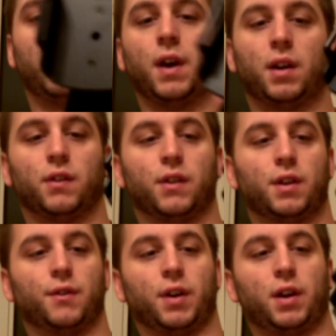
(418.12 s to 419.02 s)
That is the
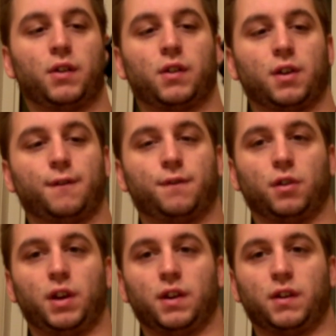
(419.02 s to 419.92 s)
device
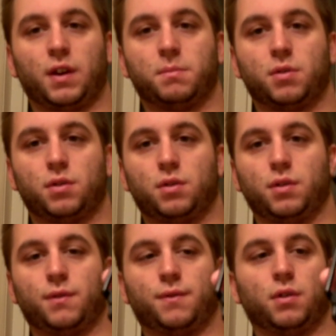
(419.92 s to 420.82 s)
fully
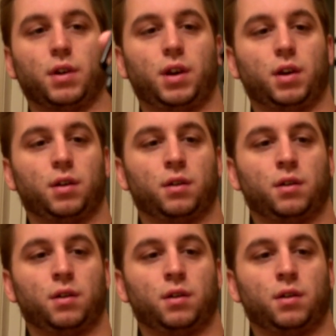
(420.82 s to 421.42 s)
assembled, fully